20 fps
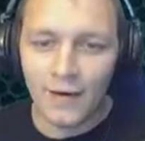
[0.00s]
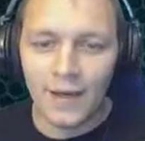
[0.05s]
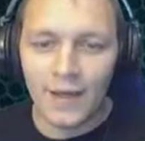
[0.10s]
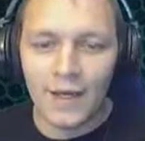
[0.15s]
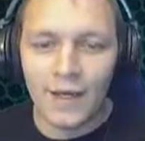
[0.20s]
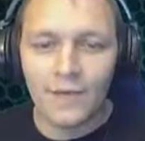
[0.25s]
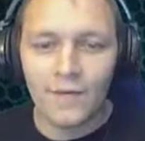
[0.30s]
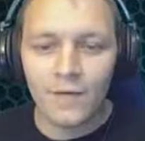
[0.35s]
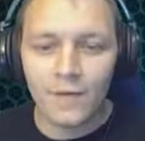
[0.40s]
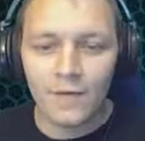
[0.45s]

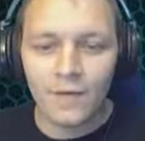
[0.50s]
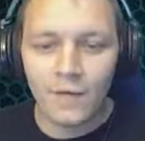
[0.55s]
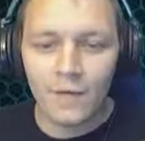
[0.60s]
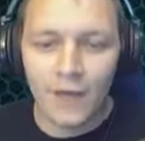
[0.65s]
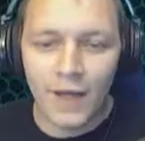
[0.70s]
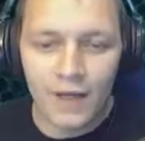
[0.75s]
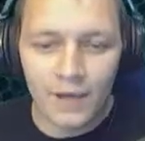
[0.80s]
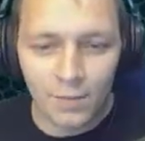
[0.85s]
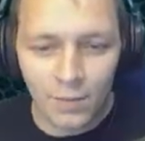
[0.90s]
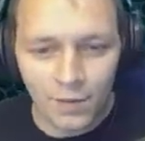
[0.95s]
even for
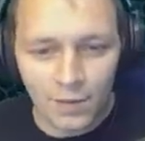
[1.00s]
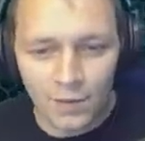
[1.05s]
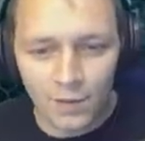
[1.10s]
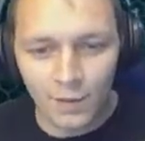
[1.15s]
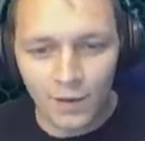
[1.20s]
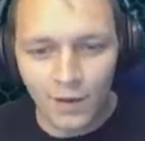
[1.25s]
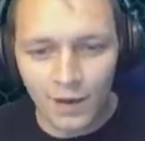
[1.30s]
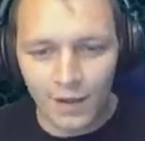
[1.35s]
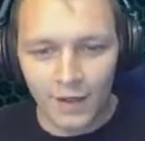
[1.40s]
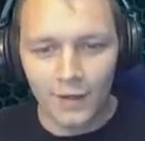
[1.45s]
the Xbox
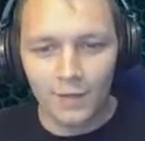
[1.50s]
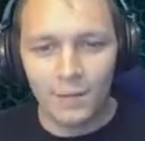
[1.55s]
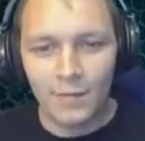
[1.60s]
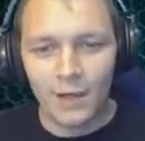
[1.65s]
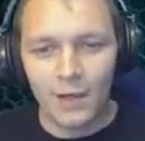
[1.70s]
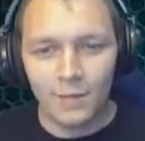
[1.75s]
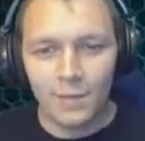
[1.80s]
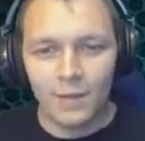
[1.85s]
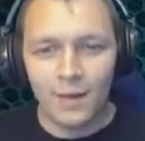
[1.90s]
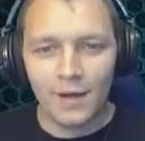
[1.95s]
One it
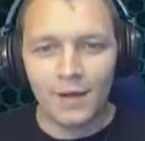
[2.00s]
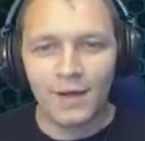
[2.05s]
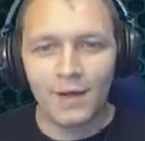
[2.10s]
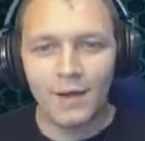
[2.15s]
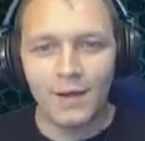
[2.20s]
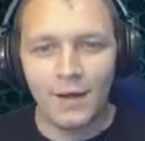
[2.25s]
might be